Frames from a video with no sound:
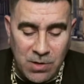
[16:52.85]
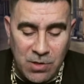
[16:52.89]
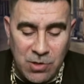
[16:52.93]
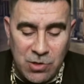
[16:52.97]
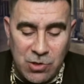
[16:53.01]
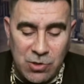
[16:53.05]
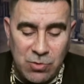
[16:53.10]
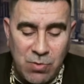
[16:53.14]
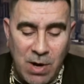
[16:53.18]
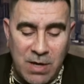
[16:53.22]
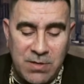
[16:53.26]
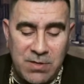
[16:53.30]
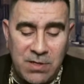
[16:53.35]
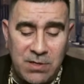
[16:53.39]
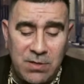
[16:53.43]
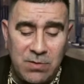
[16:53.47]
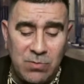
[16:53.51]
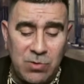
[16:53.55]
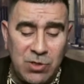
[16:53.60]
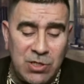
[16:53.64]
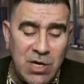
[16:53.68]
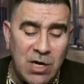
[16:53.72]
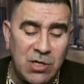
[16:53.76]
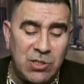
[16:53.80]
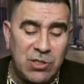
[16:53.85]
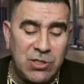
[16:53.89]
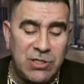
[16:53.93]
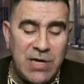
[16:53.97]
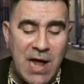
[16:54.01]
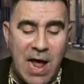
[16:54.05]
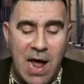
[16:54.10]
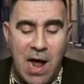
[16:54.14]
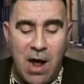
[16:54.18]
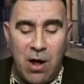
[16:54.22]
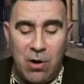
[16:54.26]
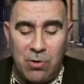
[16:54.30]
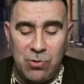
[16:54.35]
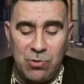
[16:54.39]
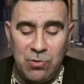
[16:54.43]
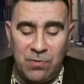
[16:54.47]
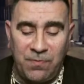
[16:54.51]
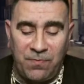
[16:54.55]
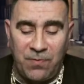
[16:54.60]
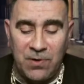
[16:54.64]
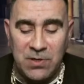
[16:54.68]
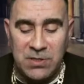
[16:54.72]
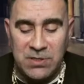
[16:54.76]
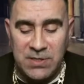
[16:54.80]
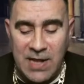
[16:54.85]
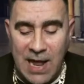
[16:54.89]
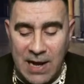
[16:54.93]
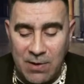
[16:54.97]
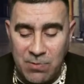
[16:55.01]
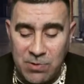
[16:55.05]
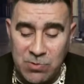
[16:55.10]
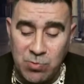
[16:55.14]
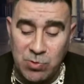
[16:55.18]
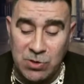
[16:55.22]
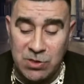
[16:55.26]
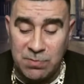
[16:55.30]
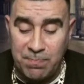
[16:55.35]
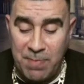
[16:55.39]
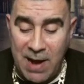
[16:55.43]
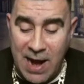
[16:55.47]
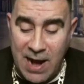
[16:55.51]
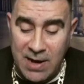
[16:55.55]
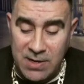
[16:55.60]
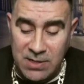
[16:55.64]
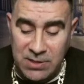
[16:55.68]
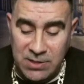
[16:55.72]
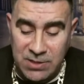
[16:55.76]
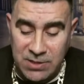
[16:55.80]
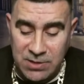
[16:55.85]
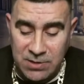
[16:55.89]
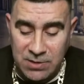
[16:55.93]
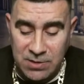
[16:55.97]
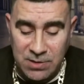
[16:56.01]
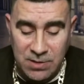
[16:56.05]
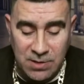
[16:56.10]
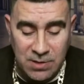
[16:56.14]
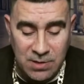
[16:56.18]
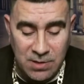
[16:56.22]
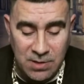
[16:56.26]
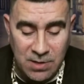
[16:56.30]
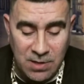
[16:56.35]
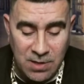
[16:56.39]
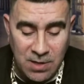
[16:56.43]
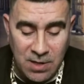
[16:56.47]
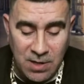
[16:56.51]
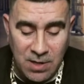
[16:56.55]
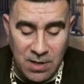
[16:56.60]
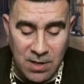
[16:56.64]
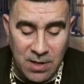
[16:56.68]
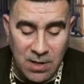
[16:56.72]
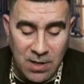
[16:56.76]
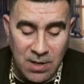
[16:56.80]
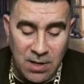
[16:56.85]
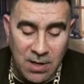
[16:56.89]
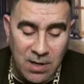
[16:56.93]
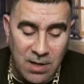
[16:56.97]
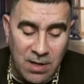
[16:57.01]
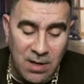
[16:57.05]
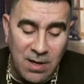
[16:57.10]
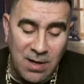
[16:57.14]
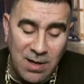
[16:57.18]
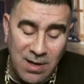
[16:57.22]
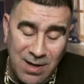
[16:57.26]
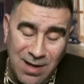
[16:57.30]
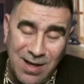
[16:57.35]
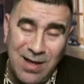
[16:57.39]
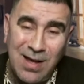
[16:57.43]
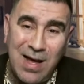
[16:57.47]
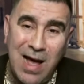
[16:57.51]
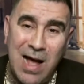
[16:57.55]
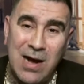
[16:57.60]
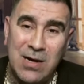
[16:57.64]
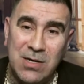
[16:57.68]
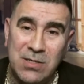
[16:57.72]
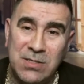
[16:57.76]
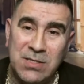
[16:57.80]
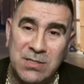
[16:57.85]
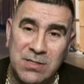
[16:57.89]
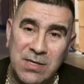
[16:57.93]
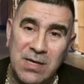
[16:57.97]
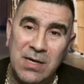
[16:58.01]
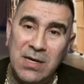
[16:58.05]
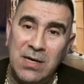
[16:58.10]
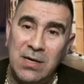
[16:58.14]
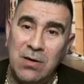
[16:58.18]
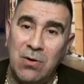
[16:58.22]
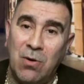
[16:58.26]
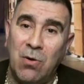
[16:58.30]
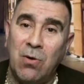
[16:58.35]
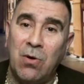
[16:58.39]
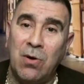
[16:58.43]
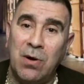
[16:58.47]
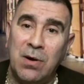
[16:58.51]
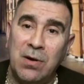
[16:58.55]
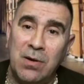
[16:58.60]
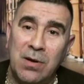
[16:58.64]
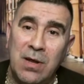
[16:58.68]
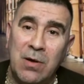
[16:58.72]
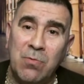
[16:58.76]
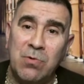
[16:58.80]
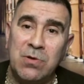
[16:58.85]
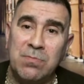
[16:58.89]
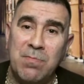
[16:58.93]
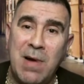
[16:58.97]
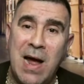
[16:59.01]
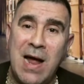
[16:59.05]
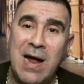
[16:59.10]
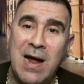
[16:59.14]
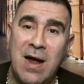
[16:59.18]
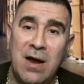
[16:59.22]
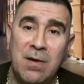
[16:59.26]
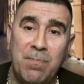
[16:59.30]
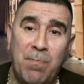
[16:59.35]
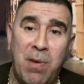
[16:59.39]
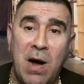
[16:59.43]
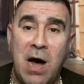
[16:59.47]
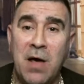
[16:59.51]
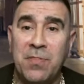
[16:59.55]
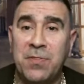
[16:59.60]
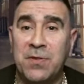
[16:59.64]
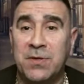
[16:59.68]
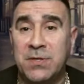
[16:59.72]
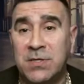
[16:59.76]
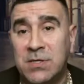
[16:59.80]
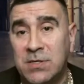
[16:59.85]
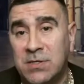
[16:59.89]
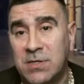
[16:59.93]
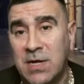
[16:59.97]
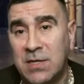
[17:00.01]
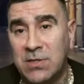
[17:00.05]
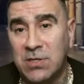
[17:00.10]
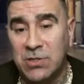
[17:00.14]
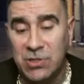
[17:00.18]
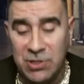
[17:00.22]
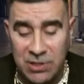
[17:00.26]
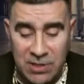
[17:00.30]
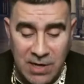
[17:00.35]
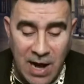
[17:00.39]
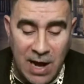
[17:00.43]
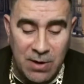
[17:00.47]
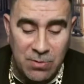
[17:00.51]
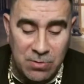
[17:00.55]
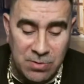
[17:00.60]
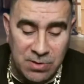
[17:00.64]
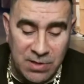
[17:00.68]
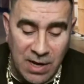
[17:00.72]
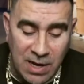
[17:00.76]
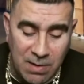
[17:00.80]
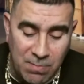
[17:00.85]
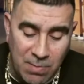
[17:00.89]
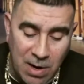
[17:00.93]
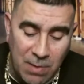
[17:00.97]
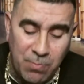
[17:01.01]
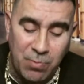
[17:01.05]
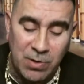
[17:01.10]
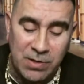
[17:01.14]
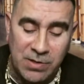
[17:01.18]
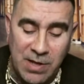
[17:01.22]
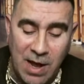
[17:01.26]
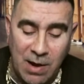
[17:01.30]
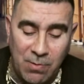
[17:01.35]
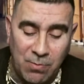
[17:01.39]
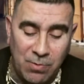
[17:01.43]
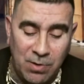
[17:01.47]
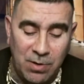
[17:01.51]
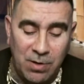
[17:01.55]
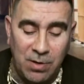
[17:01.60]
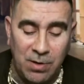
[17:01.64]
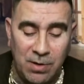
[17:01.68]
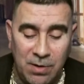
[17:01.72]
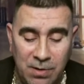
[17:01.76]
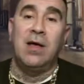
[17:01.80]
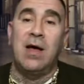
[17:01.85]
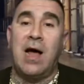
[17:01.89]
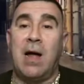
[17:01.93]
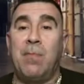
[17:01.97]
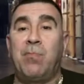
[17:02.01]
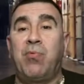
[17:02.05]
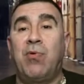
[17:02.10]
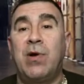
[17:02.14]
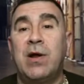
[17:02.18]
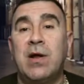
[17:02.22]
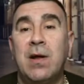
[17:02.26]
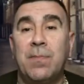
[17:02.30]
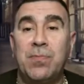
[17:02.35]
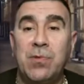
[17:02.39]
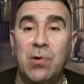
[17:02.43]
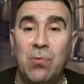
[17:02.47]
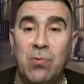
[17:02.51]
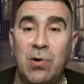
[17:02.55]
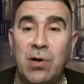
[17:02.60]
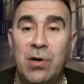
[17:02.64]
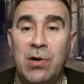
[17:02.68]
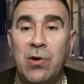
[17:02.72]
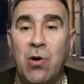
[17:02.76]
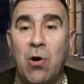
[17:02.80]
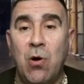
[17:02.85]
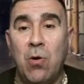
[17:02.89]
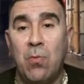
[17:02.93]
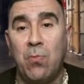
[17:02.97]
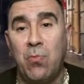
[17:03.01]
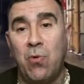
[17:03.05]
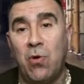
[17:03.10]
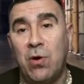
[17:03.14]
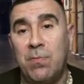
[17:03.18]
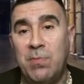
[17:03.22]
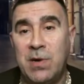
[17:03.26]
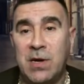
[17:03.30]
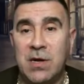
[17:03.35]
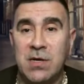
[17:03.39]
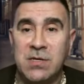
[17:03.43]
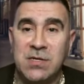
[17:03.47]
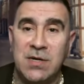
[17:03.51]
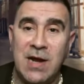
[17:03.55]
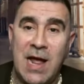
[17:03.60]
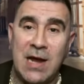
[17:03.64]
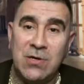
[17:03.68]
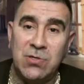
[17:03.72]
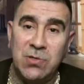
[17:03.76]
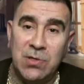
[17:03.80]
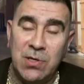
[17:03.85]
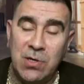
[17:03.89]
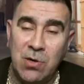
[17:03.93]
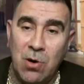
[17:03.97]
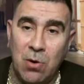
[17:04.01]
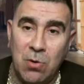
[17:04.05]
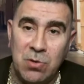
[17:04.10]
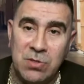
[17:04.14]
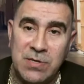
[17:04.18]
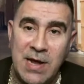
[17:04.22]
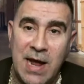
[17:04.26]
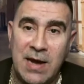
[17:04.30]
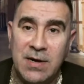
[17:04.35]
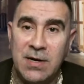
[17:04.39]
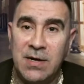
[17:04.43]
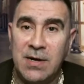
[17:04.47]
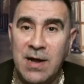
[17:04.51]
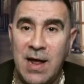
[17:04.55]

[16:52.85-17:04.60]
So as a young child whose first language was Spanish, I could see, or it was my hypothesis, that the Chicanos came up with that word. I bring up the word homeboy because it actually goes hand in